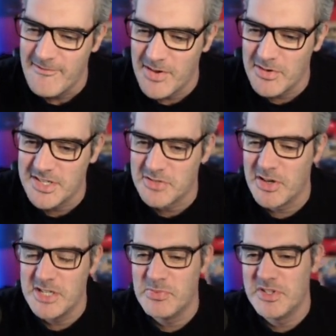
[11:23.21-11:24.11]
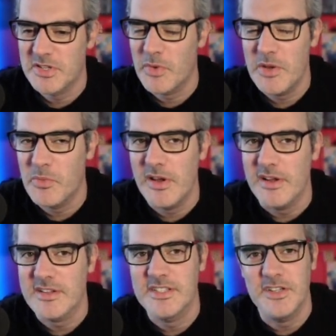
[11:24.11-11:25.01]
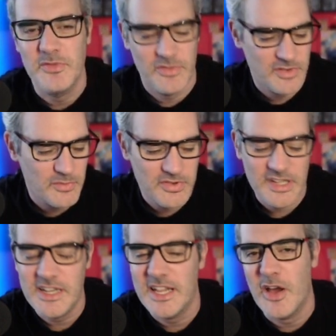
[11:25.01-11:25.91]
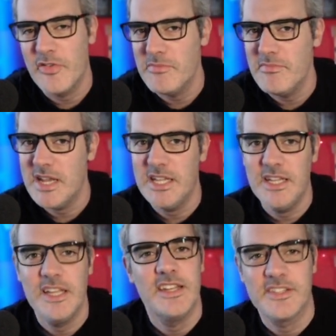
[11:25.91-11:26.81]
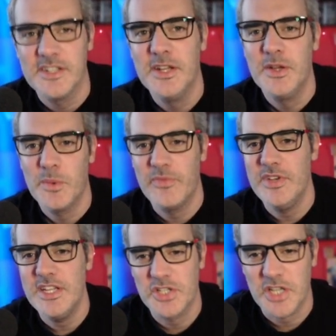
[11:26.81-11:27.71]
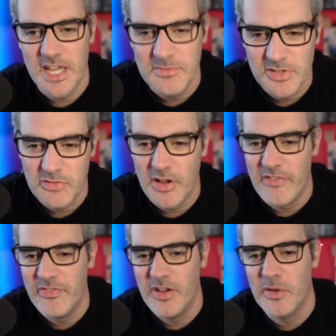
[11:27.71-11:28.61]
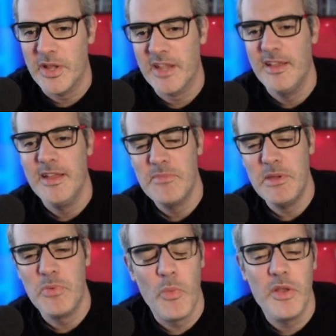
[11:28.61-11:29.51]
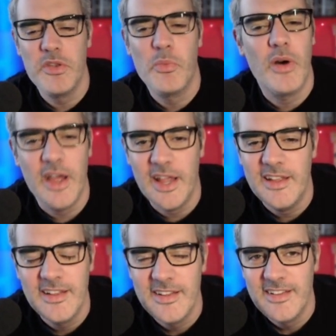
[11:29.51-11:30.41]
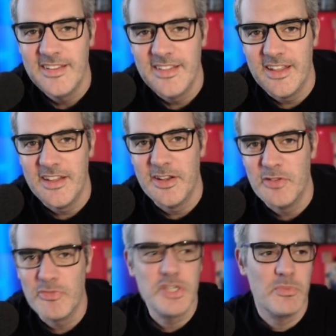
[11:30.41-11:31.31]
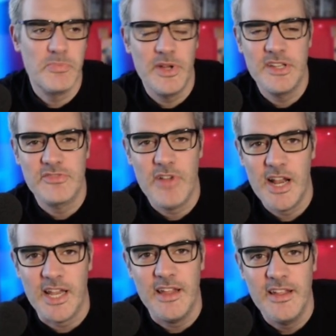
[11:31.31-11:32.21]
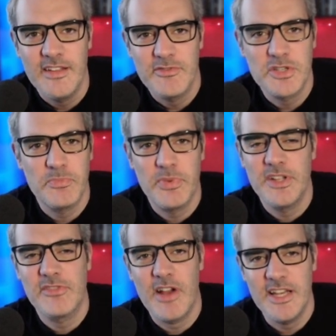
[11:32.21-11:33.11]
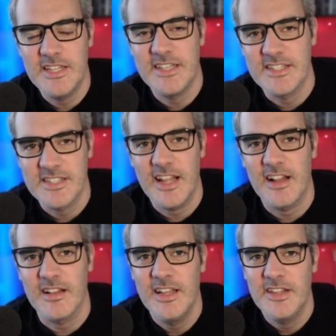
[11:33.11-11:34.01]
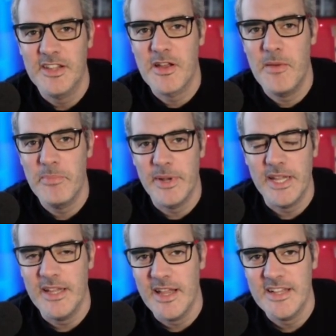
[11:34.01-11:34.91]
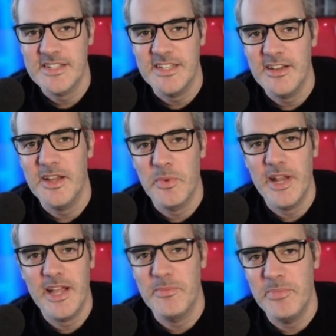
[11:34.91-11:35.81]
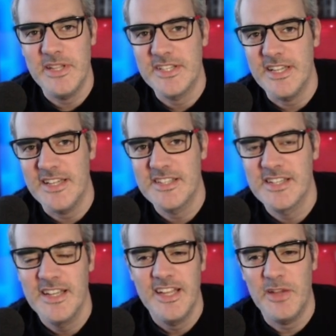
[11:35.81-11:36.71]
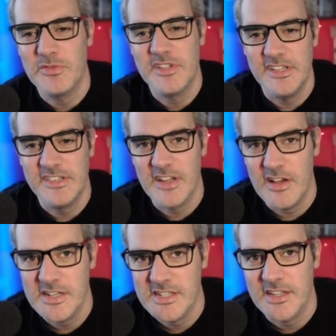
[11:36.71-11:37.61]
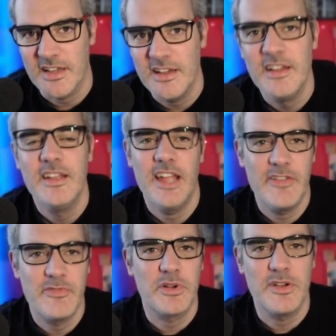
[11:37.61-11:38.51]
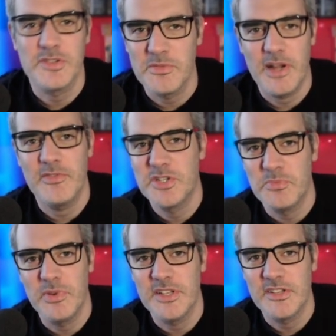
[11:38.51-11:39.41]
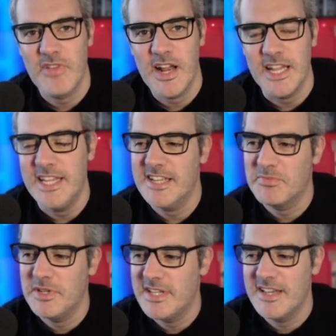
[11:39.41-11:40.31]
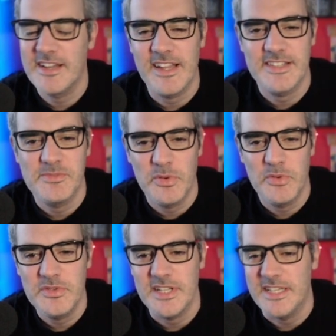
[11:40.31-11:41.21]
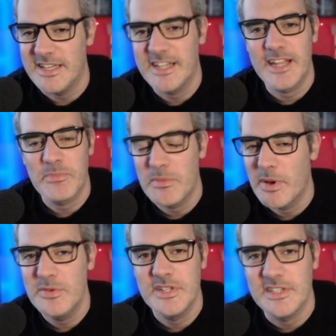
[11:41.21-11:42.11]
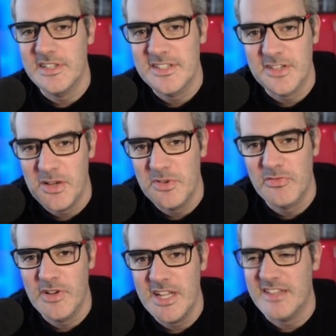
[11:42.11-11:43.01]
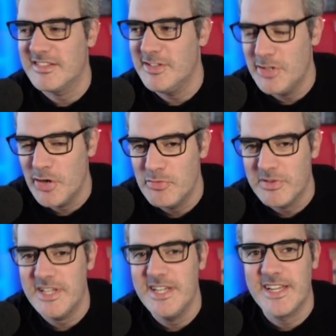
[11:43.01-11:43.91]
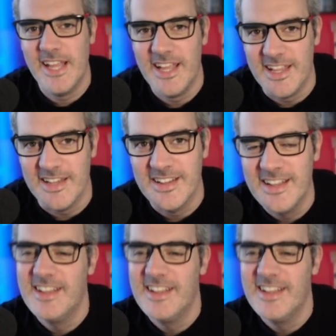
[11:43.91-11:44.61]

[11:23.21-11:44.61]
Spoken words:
Very strange, but it's the way it works. We've seen it over many years with niche games that create a following. People wonder why, Richard Burns Rally didn't sell. The company STI went out of business. It was a disaster. Everyone goes on about Richard Burns Rally. Yes, but it didn't get supported. It didn't get promoted at the time it was released. Nobody cared.